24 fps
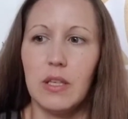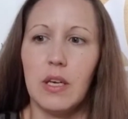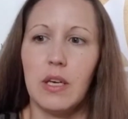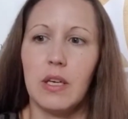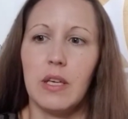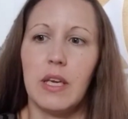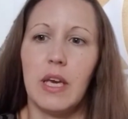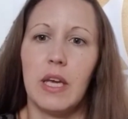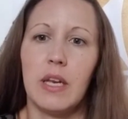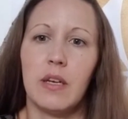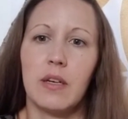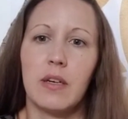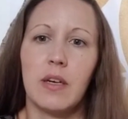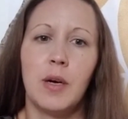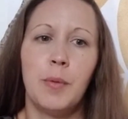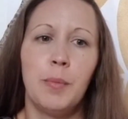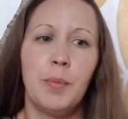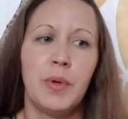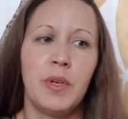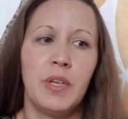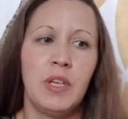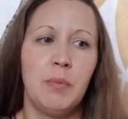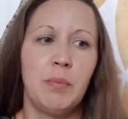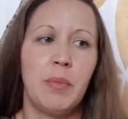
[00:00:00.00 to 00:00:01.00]
again
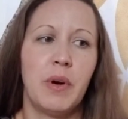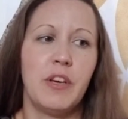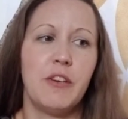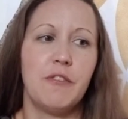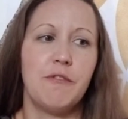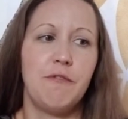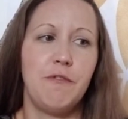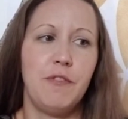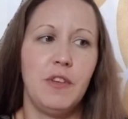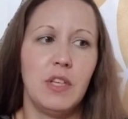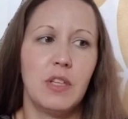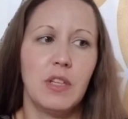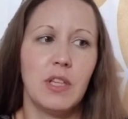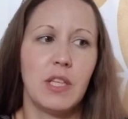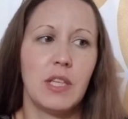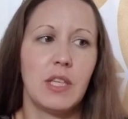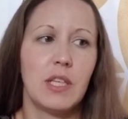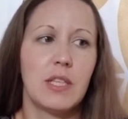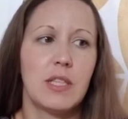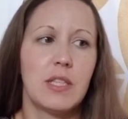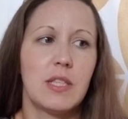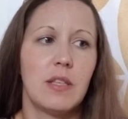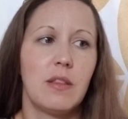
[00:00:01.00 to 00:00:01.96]
accompanied by a feeling it's a,